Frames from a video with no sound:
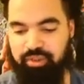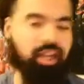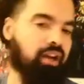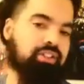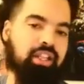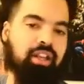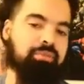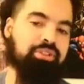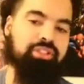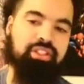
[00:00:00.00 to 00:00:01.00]
health that I'm
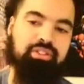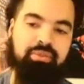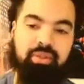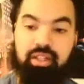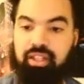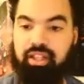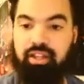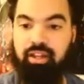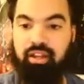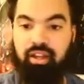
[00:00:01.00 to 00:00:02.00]
losing really
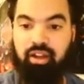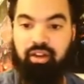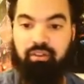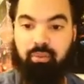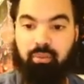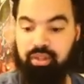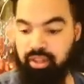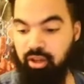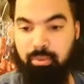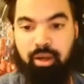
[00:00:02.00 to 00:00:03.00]
with
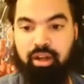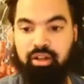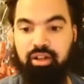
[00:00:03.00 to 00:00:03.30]
Killmonger